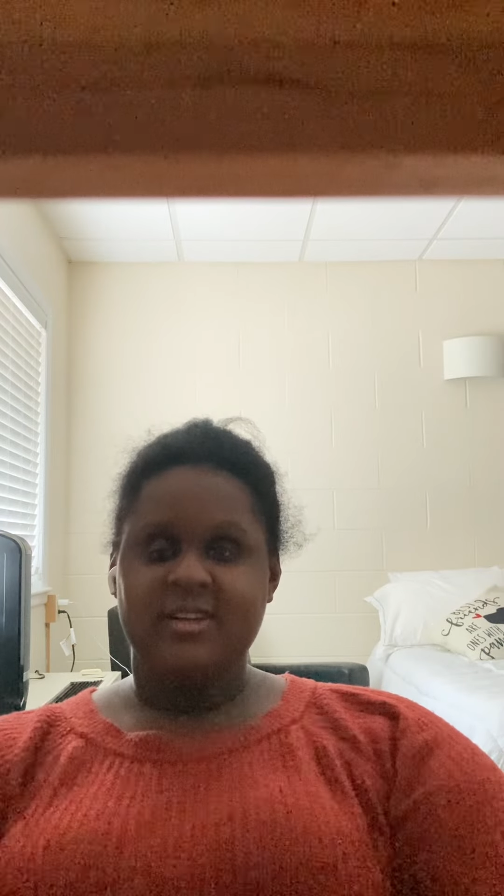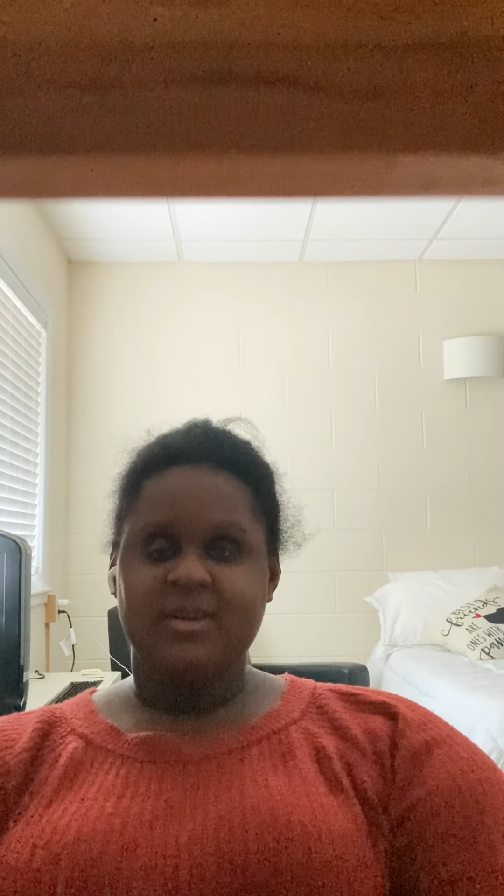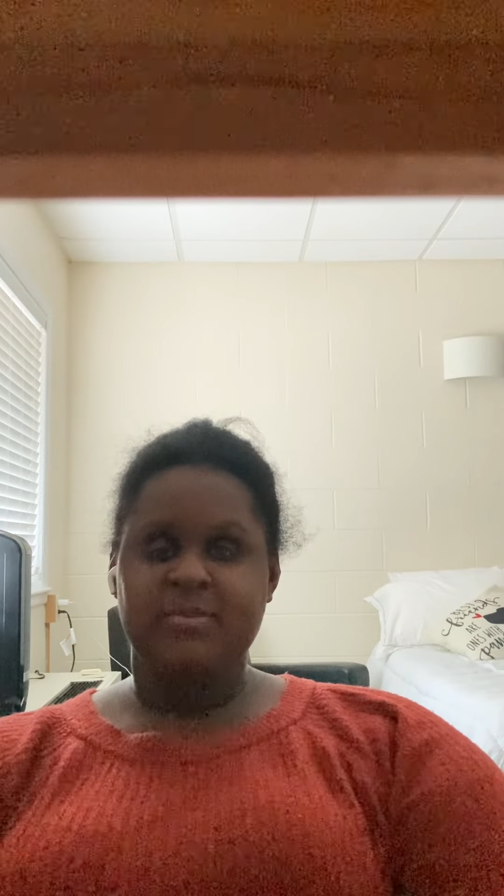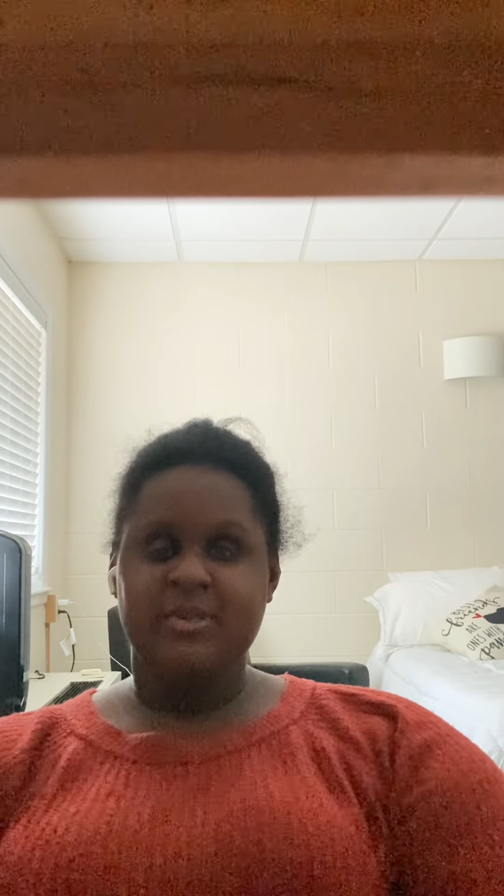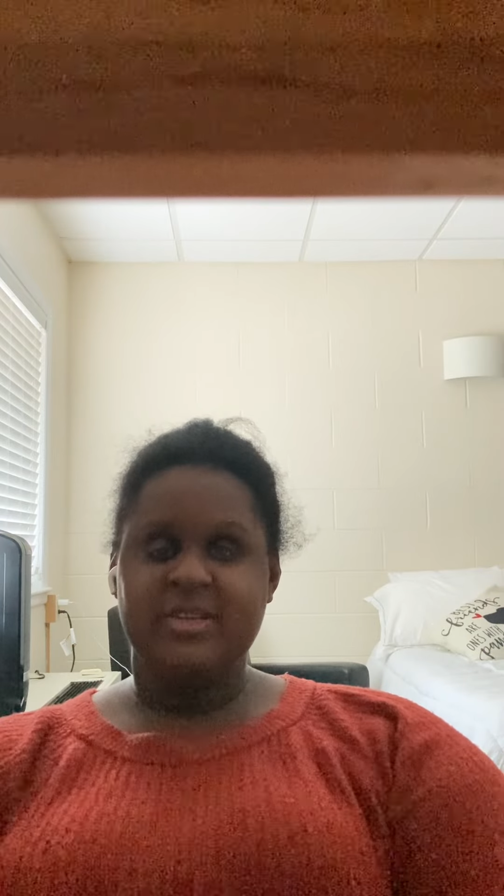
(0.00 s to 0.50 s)

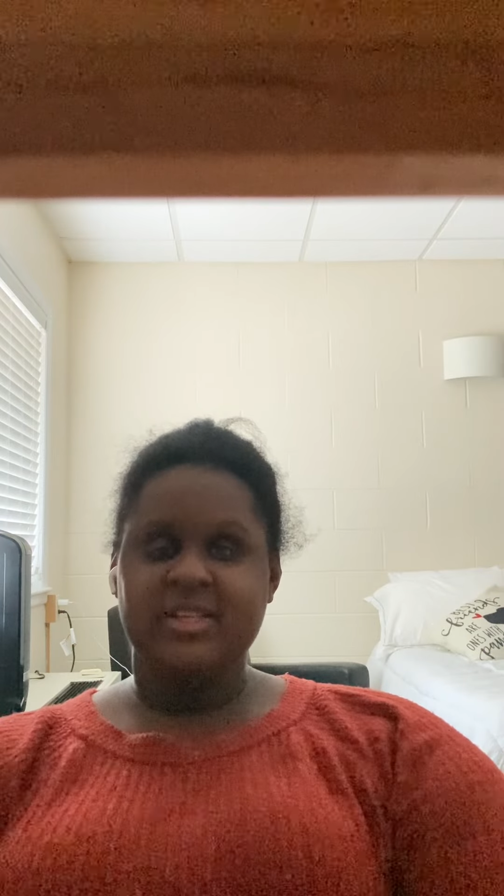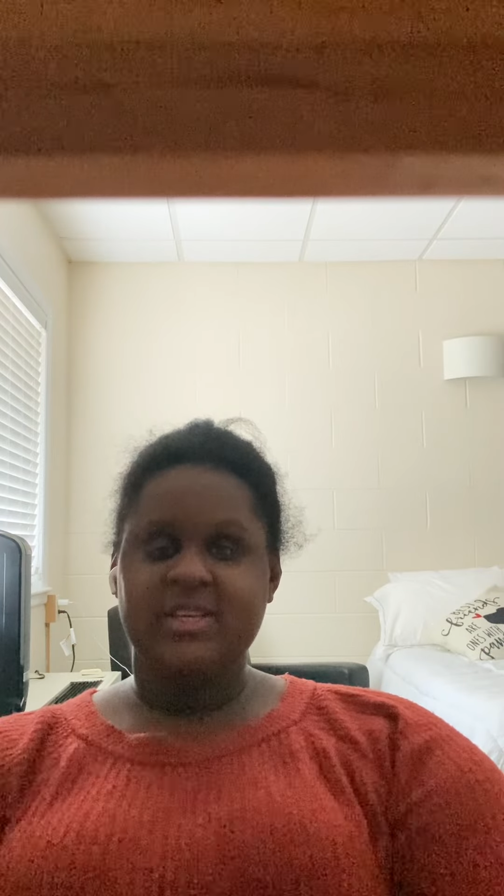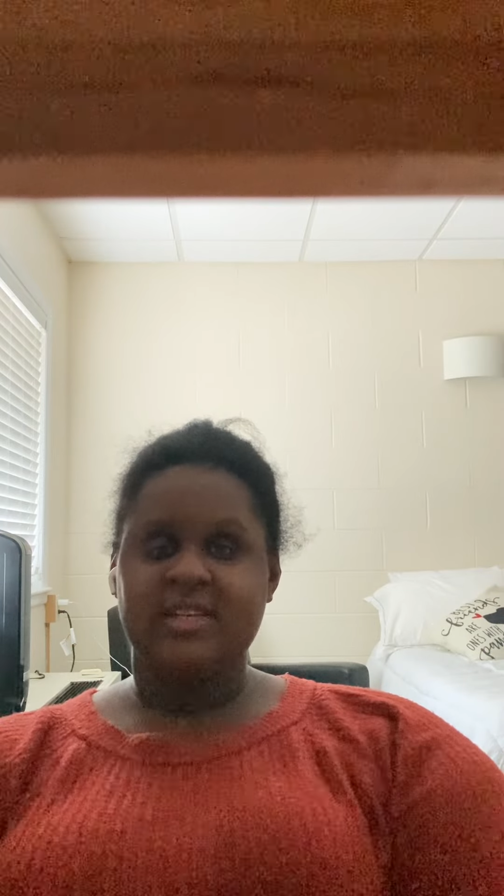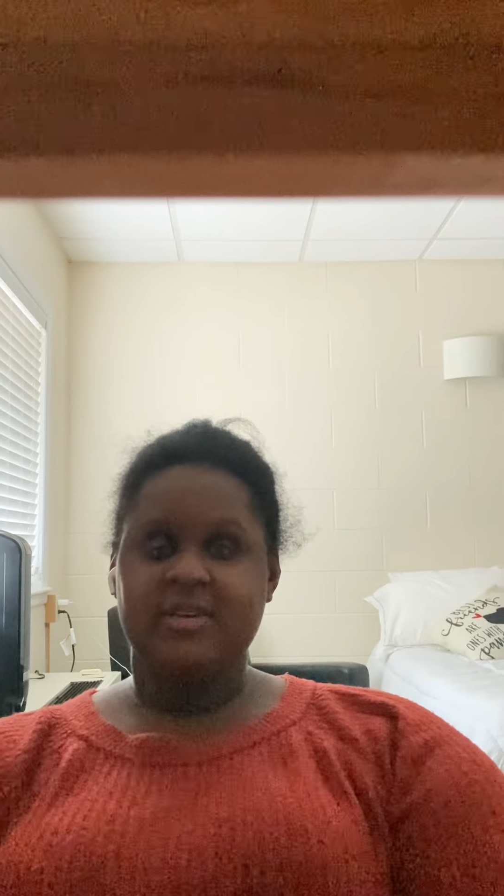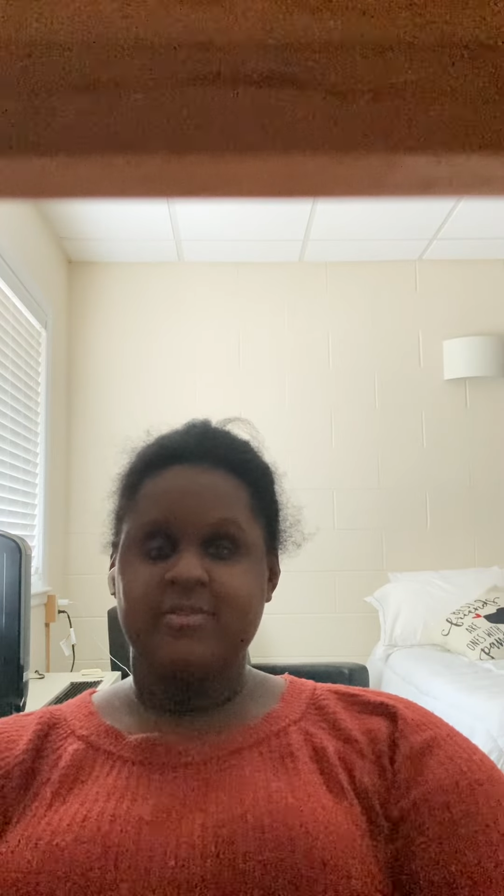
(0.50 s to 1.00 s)

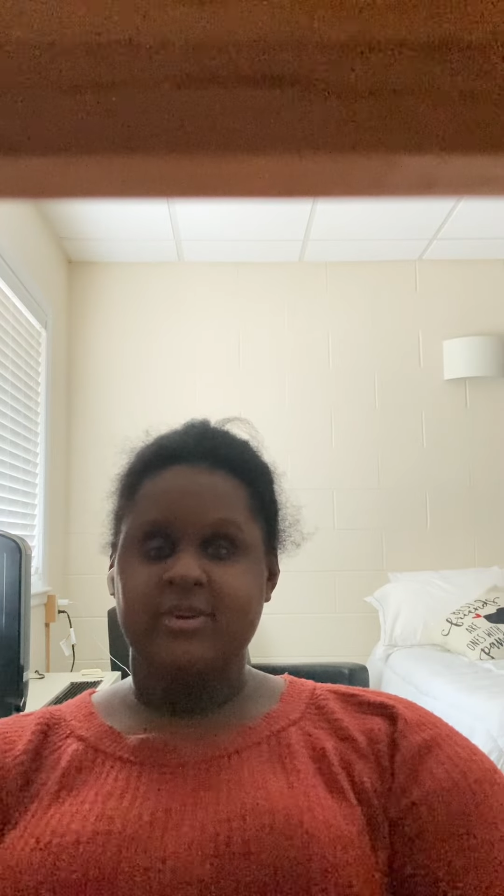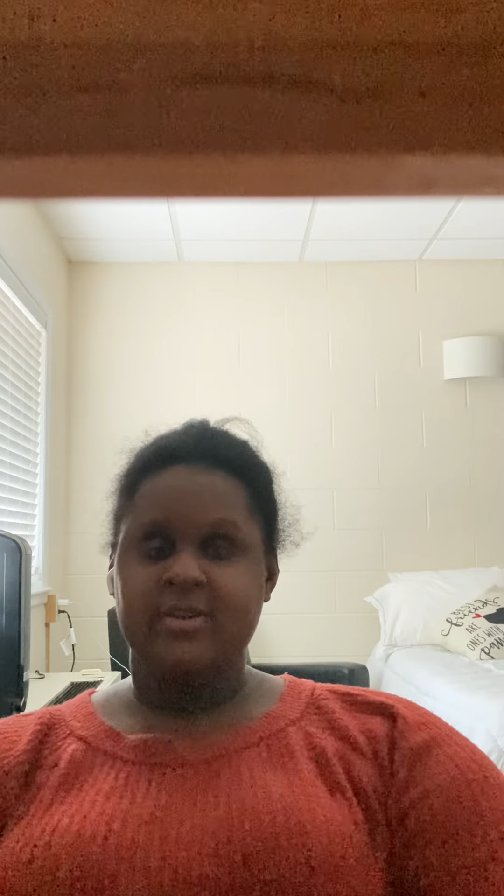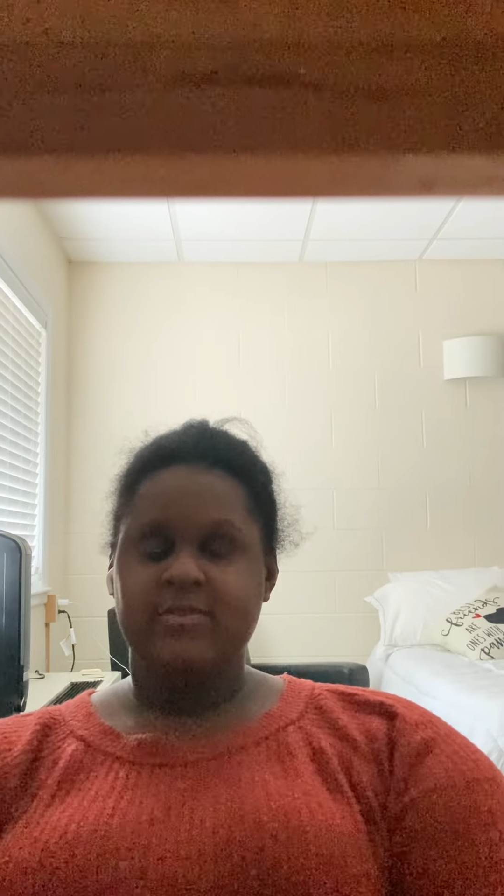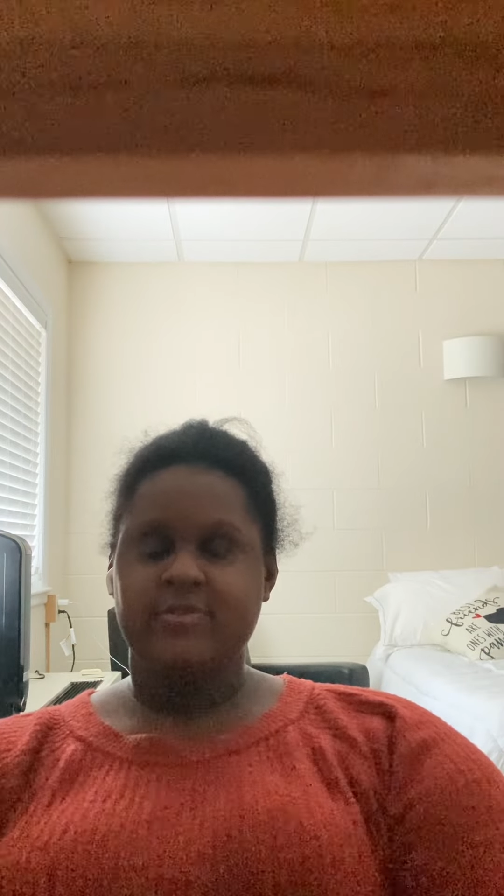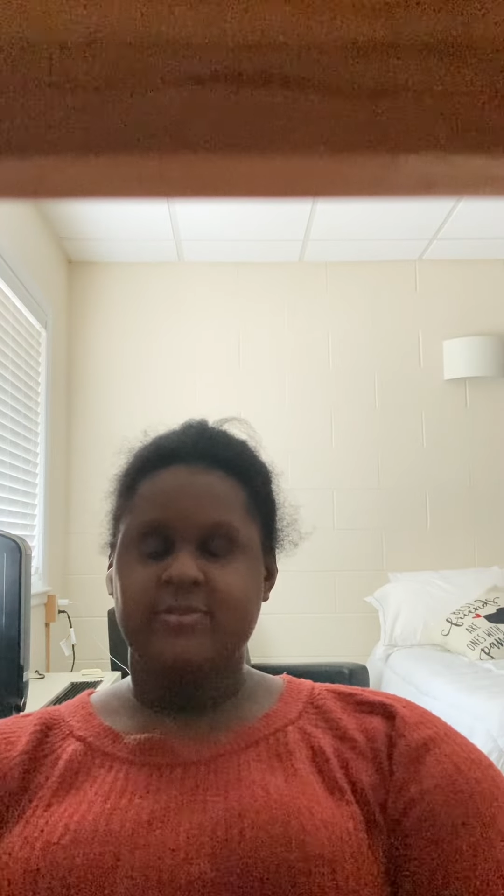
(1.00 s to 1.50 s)
completely different